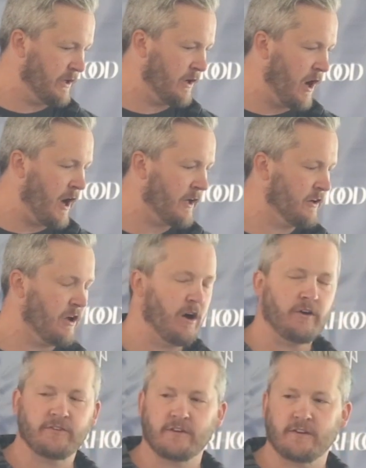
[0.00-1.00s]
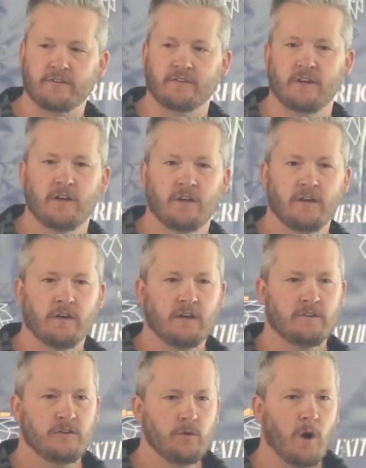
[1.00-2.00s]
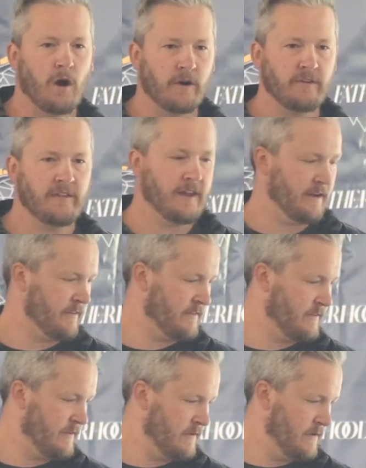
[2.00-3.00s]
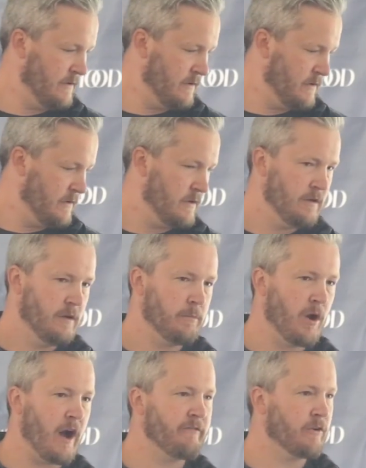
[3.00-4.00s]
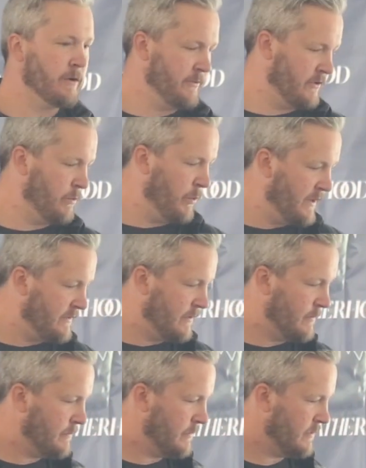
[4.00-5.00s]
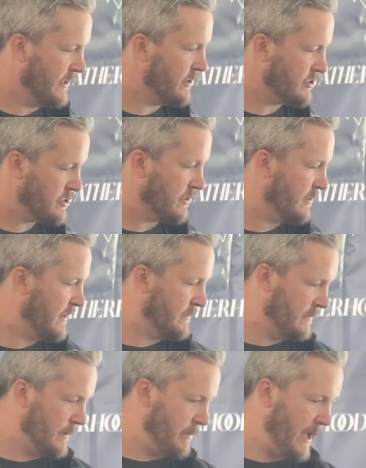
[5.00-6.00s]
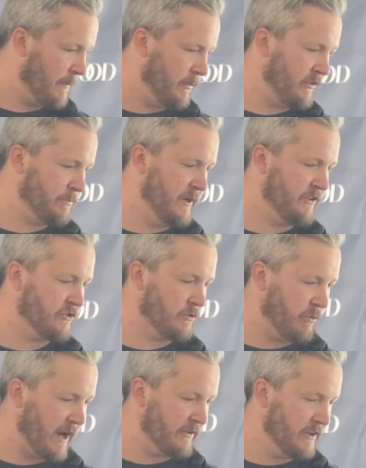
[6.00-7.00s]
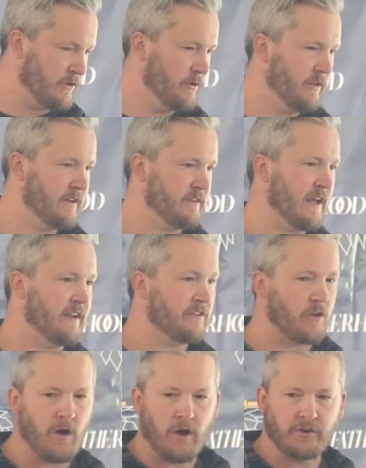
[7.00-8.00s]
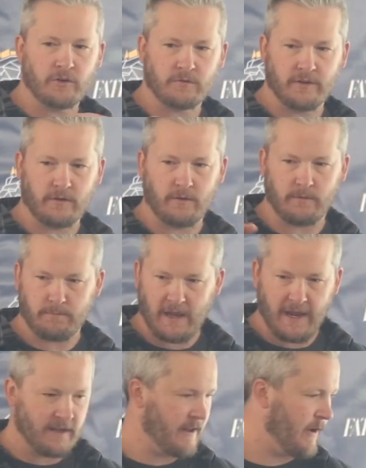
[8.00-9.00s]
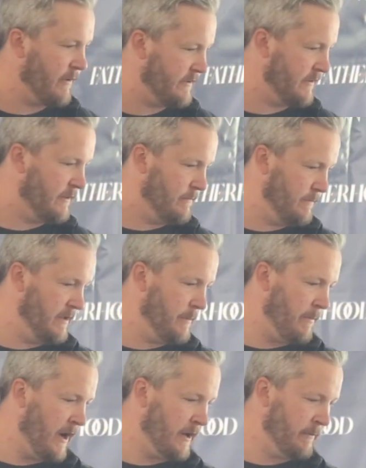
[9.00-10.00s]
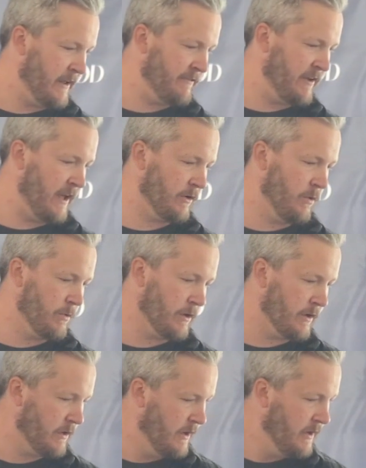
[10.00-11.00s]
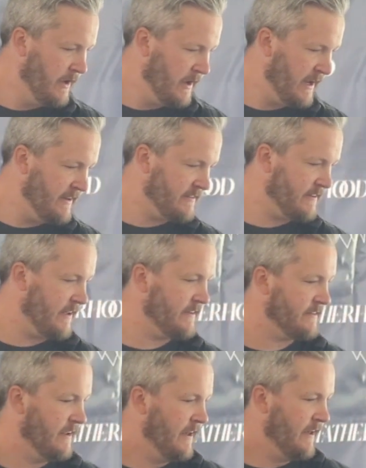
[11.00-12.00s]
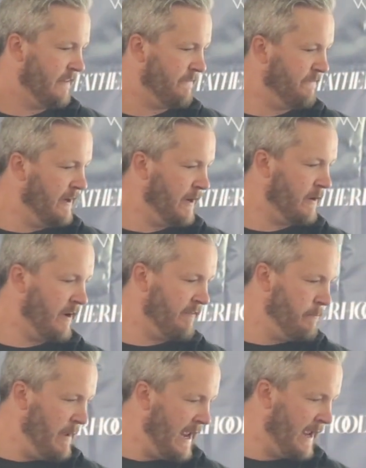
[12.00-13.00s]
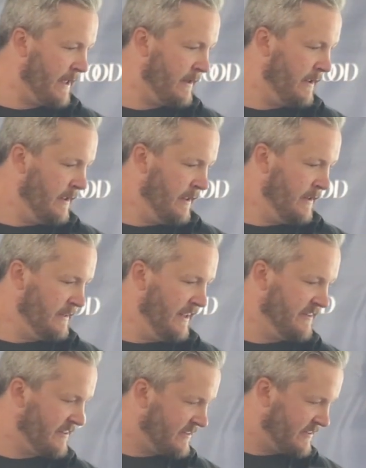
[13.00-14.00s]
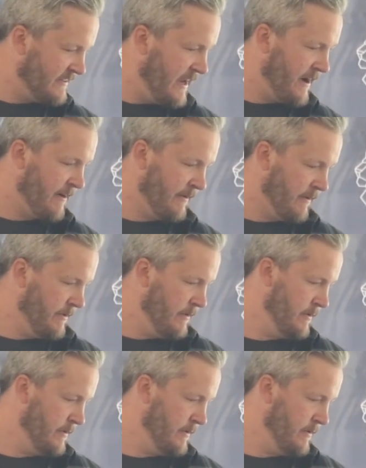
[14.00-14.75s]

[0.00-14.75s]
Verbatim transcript: when God calls us to hard things. Proverbs, the wisdom literature that's in the Bible, speaks directly to this, and it's on your little handout. It's in, in the bottom left hand corner. And it says, The fear of man lays a snare,